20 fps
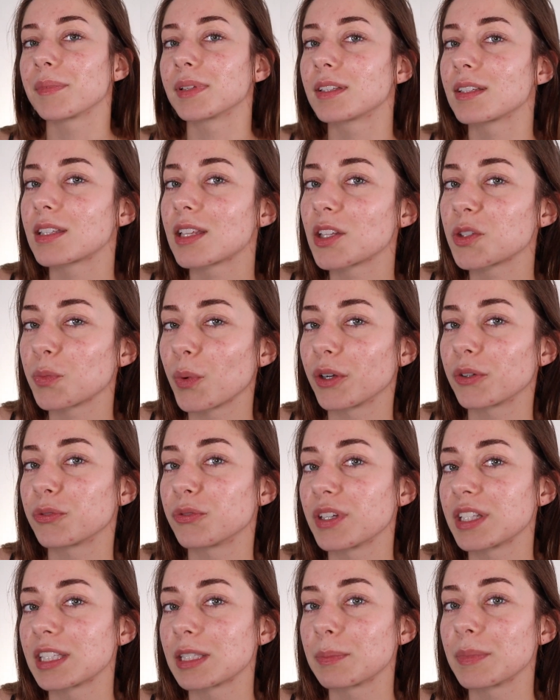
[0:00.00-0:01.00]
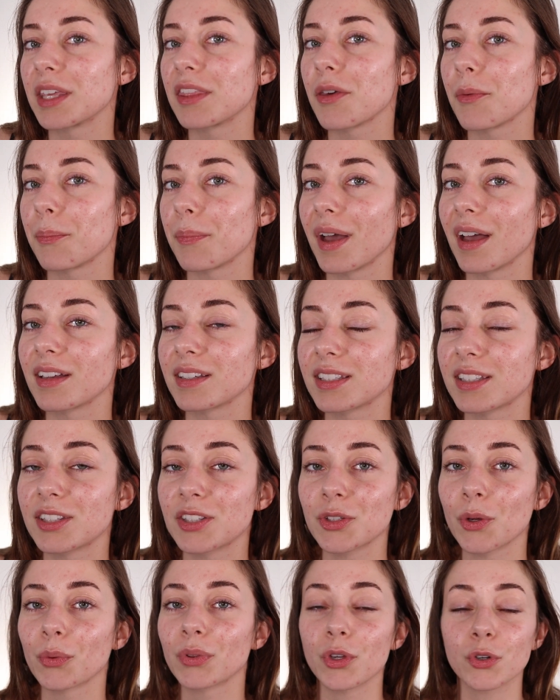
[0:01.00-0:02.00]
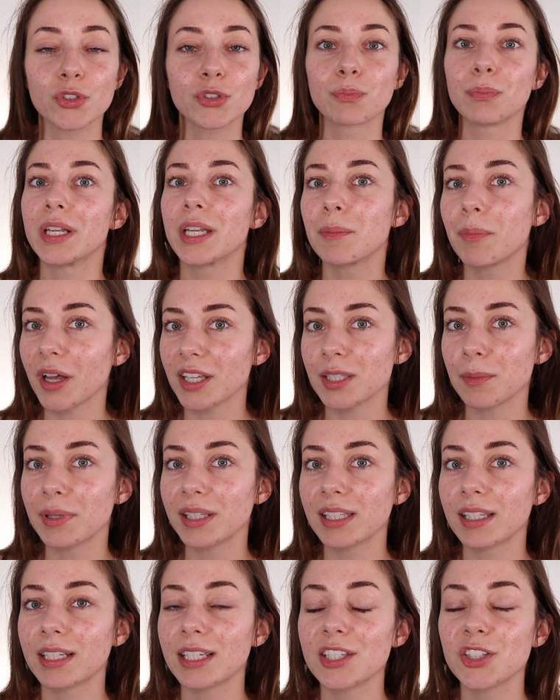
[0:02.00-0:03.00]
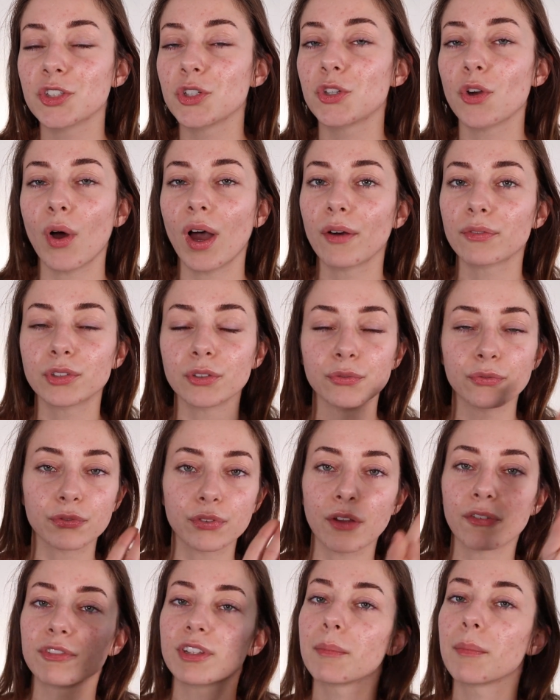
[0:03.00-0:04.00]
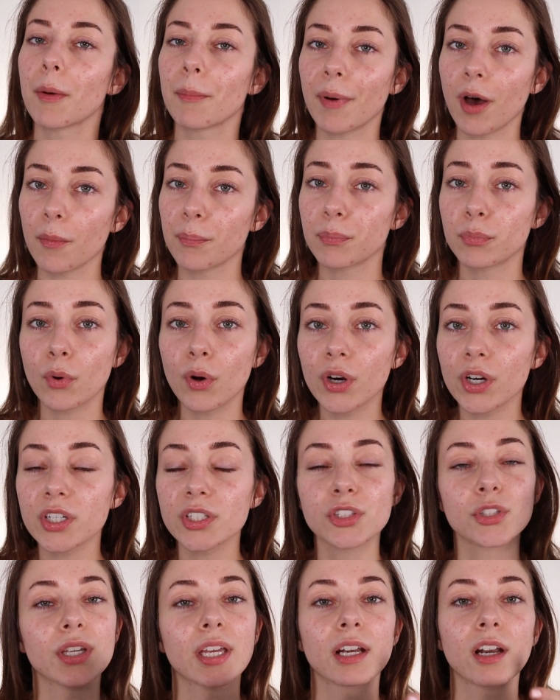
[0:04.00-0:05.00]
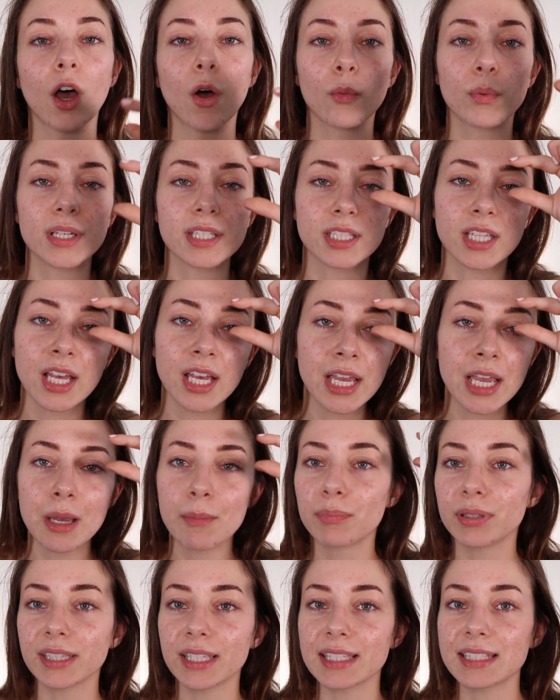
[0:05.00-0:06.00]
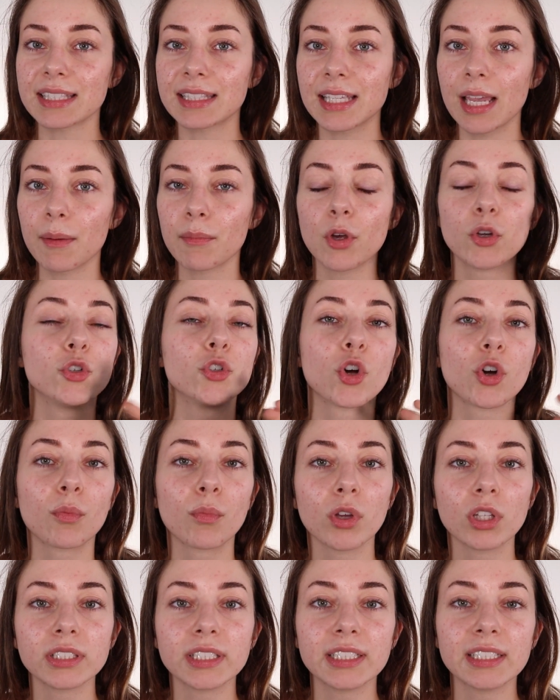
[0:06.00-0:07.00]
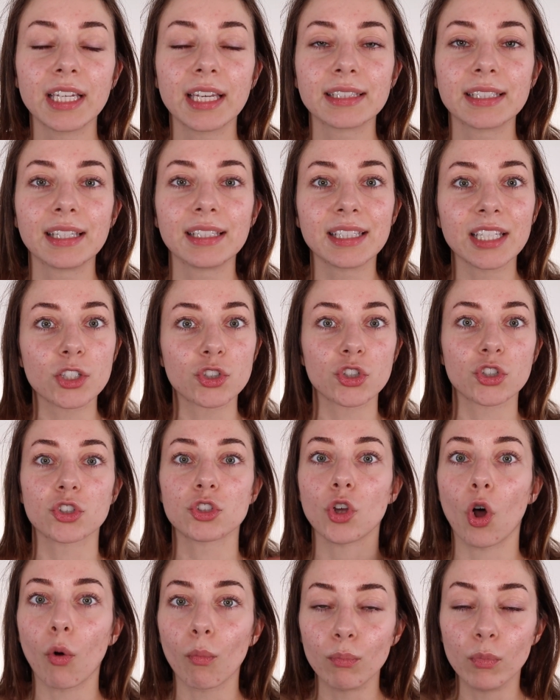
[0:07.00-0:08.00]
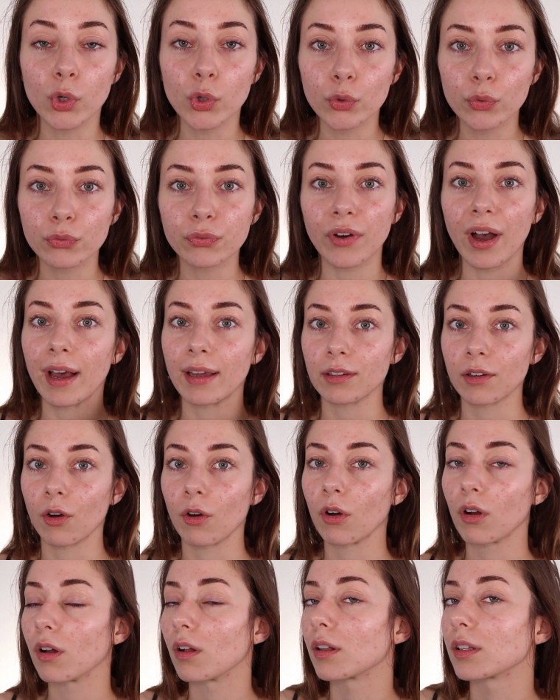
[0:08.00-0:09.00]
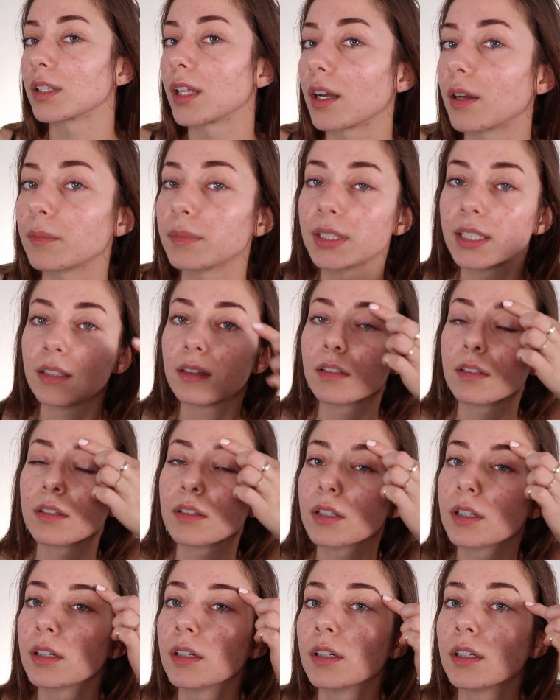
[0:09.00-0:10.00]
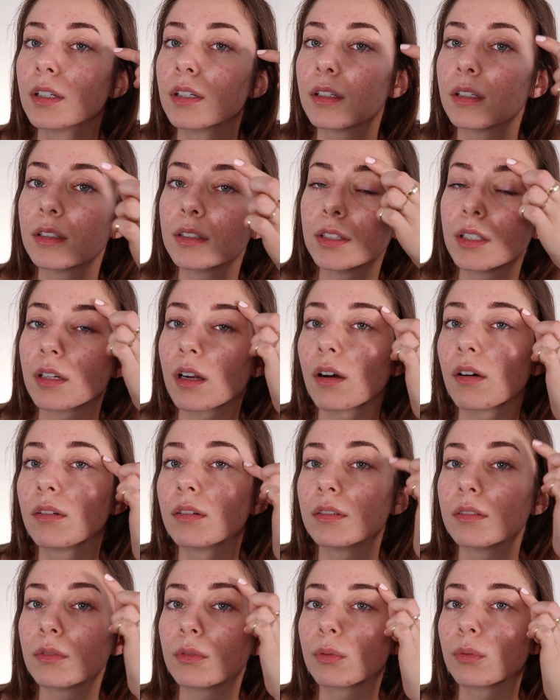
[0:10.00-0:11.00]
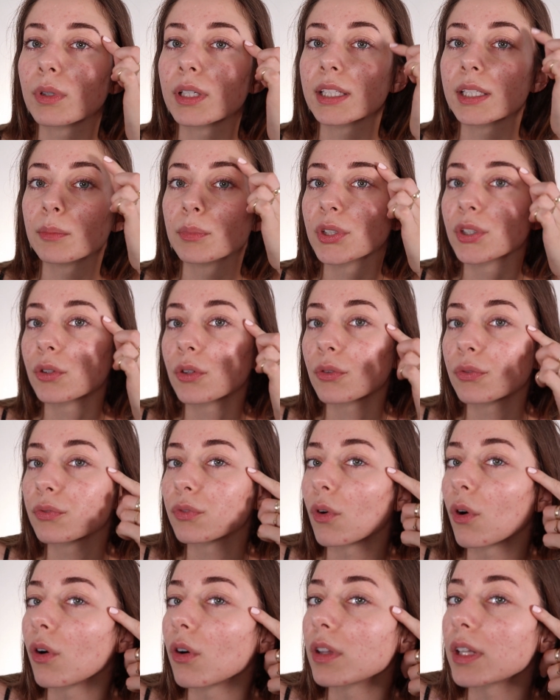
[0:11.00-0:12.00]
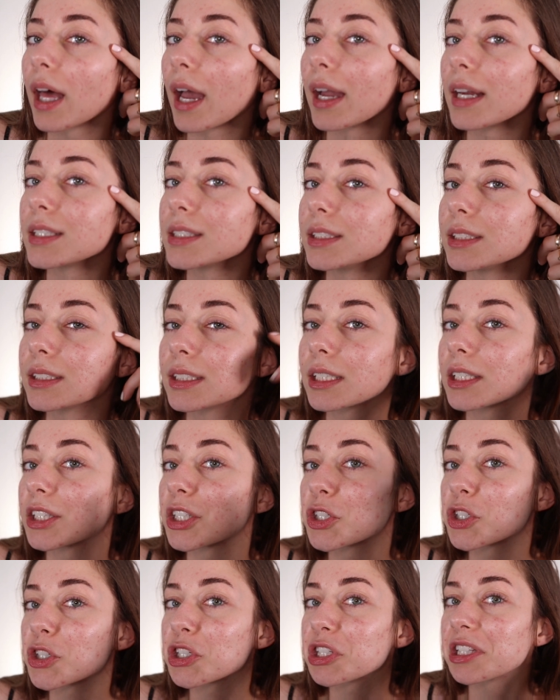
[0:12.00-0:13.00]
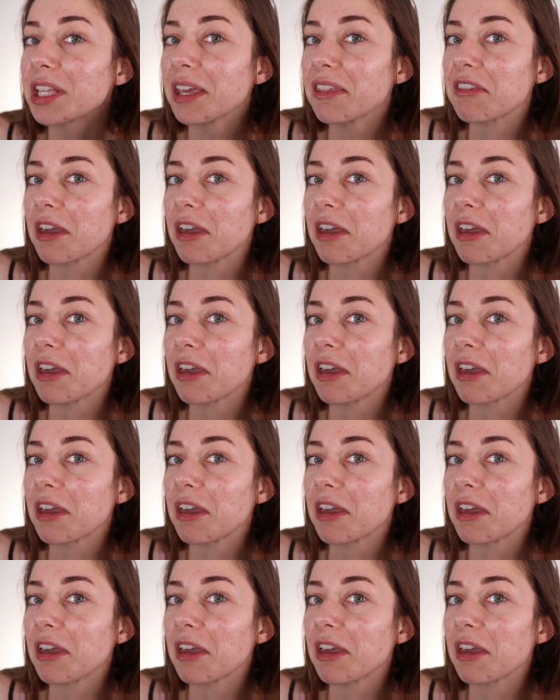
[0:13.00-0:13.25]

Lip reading: this is what fits me the best. So there's many possibilities. You don't have to fluff them up upwards. You can always place them normally and then they just don't move at all. They look, you know, really beautiful and they just stay